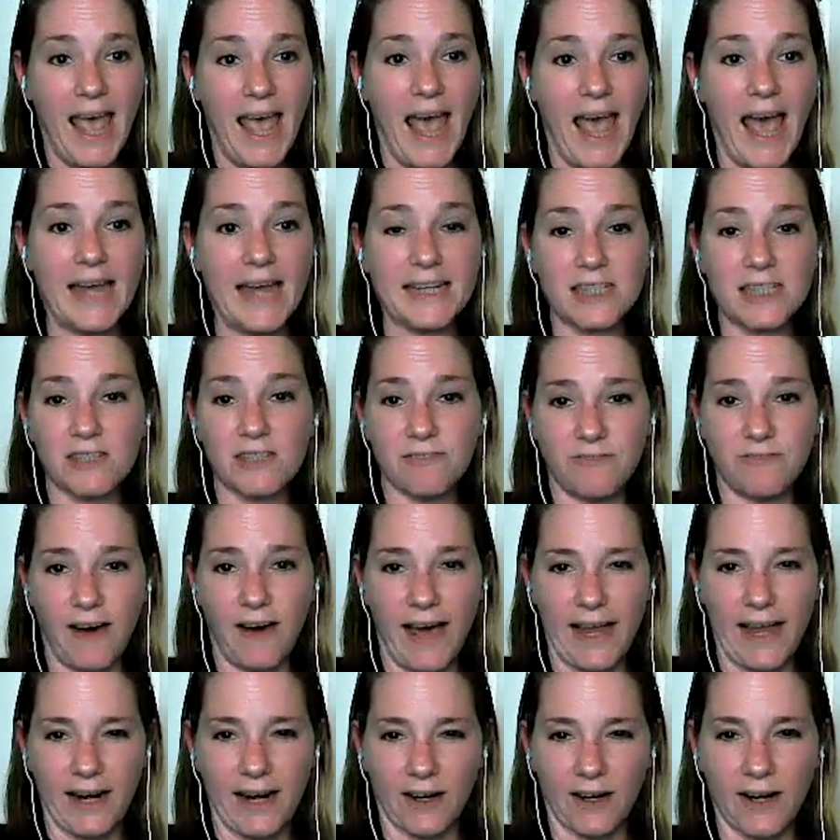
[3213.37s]
and it's
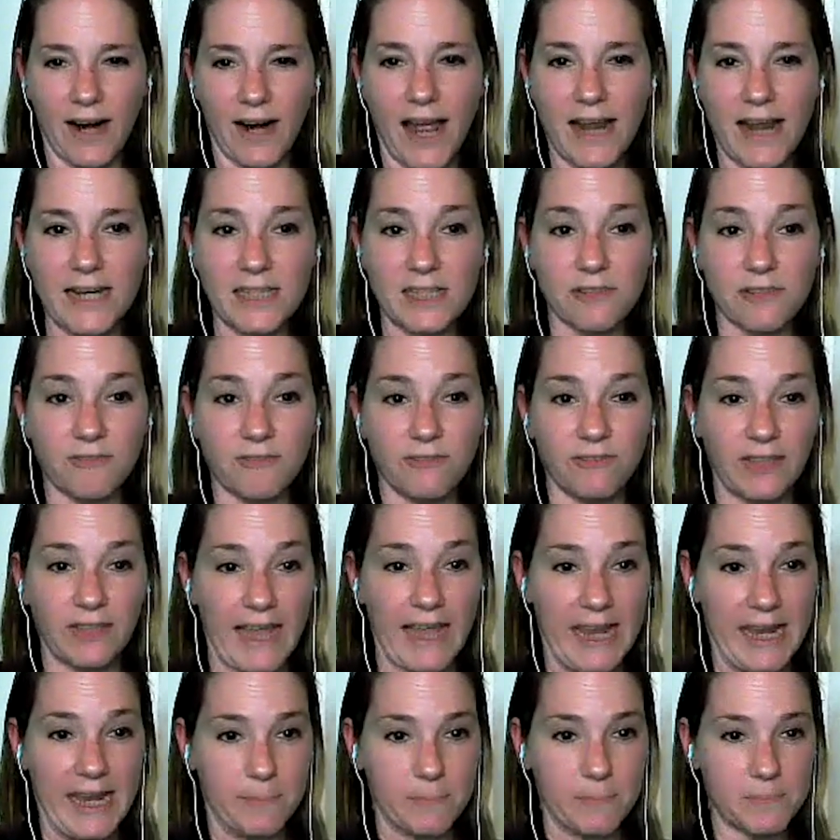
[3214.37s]
fire and it's
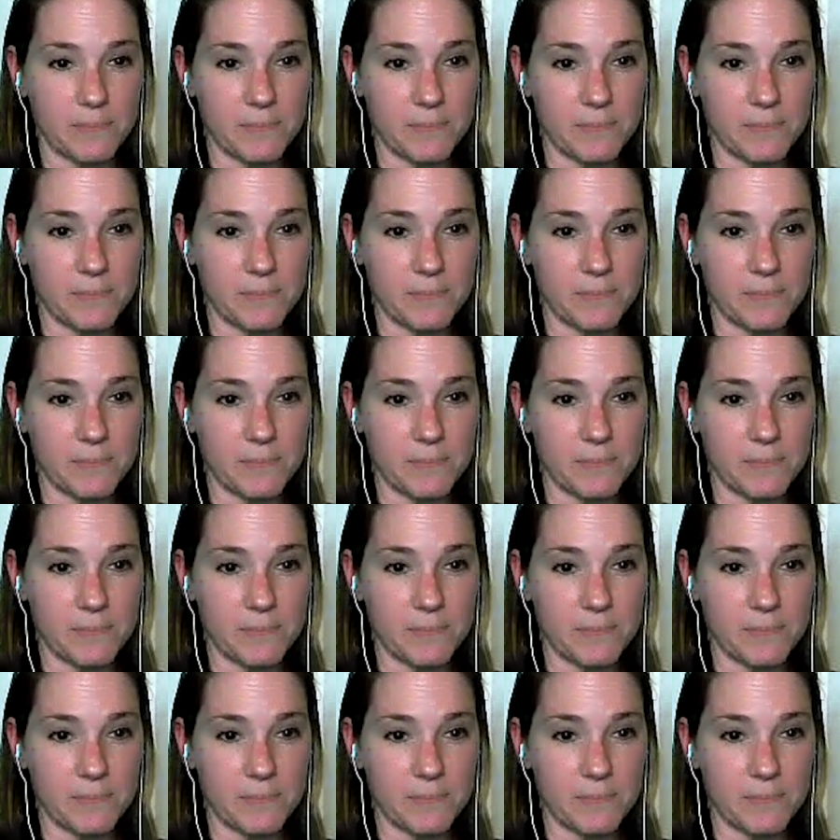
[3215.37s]
flame.